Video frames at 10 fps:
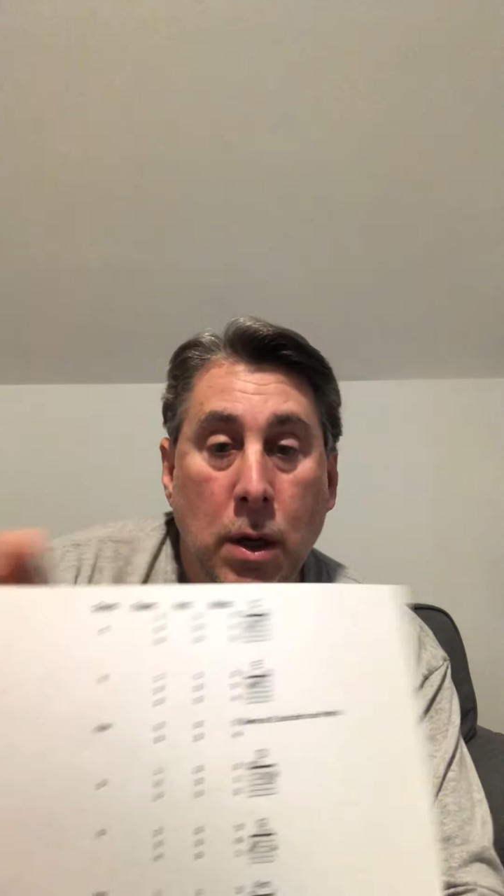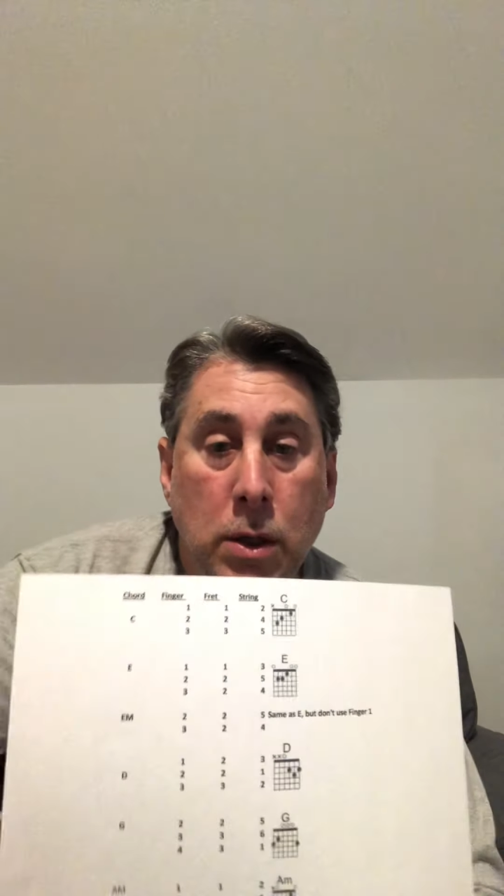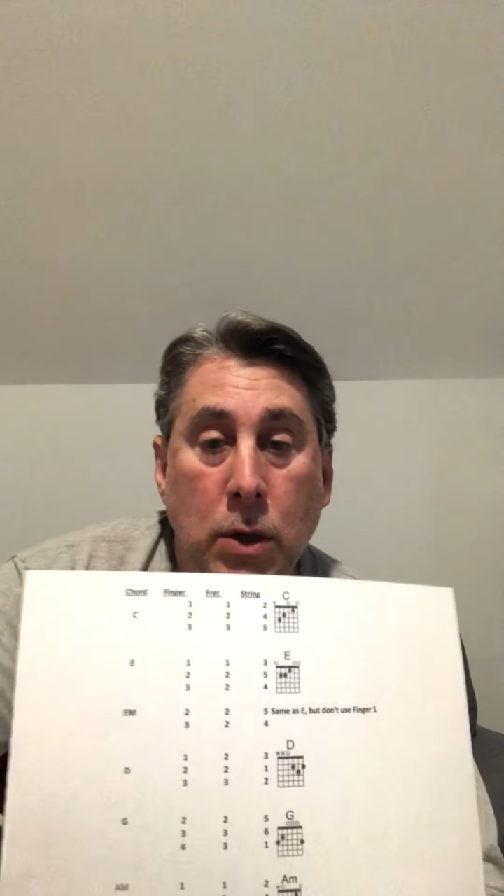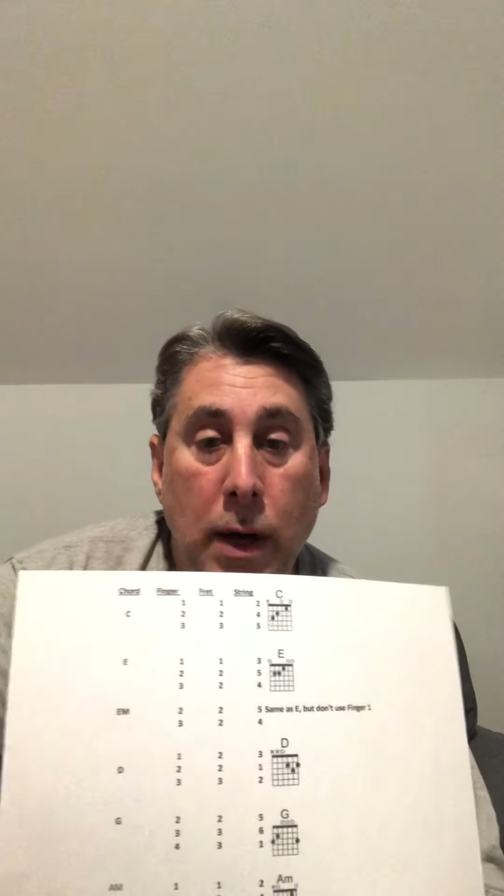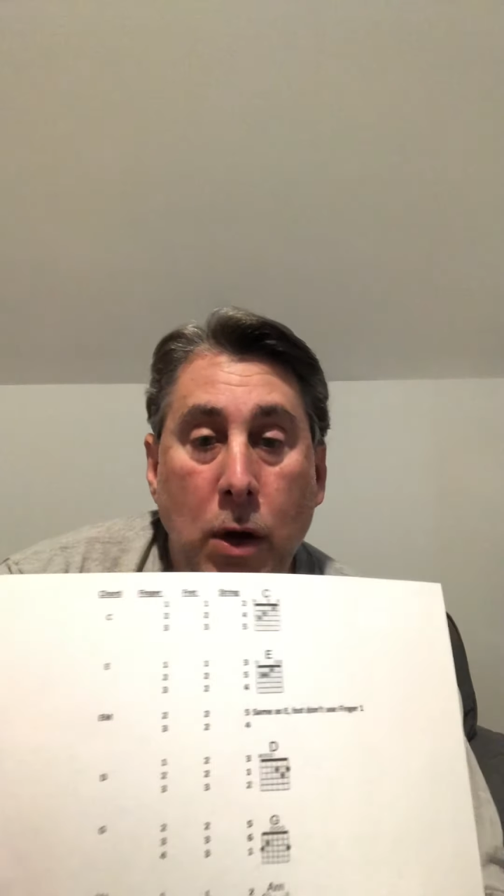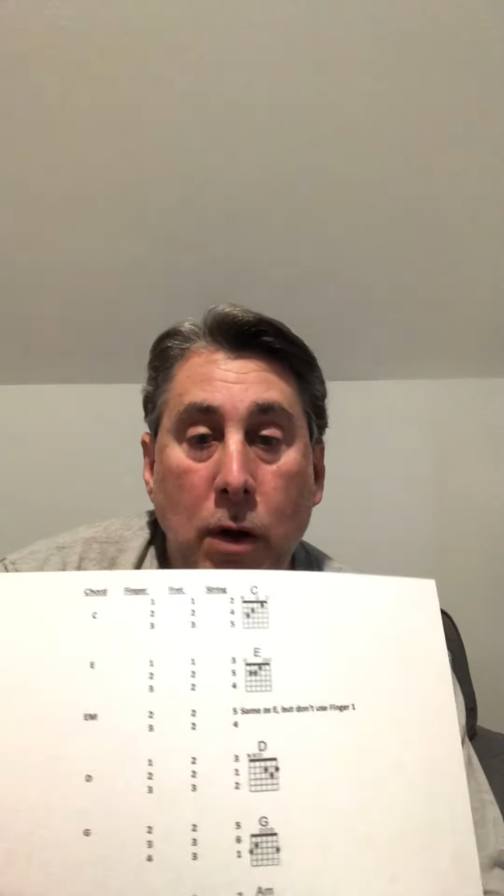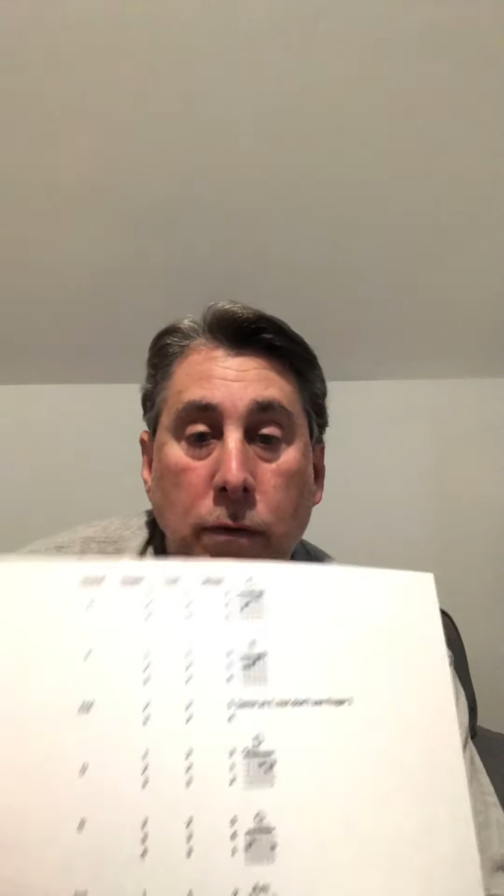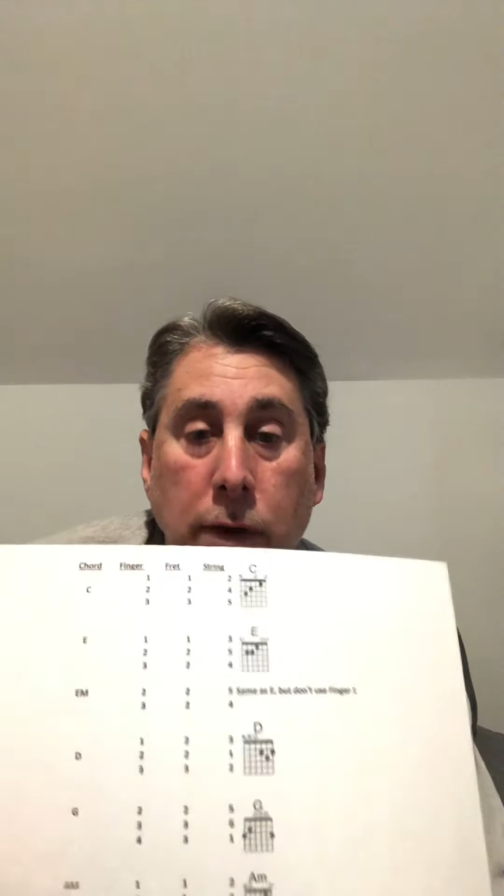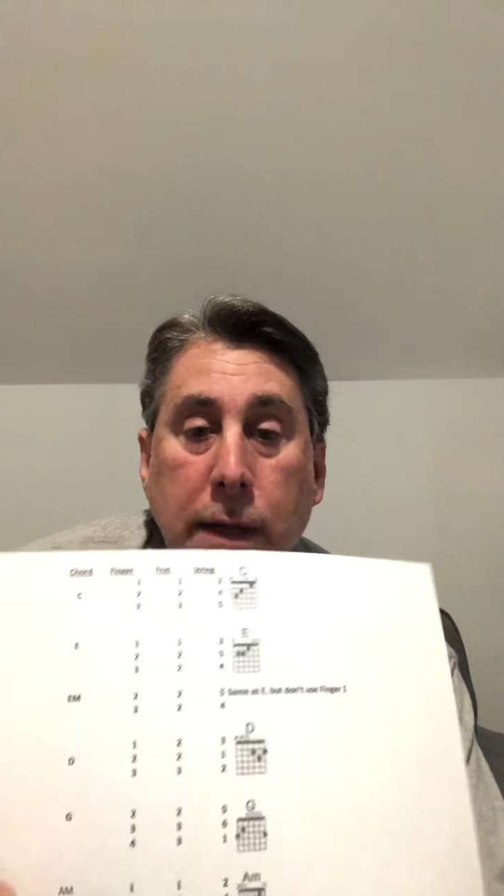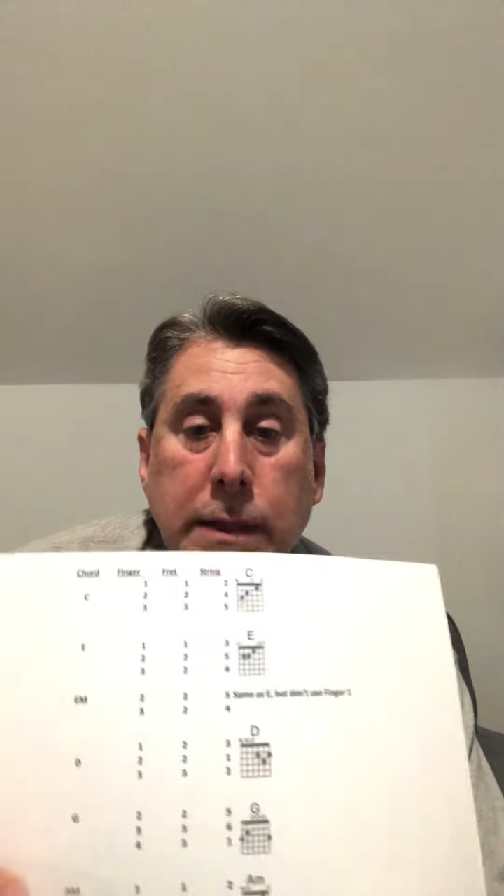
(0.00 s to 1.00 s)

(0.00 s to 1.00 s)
So I don't know if you can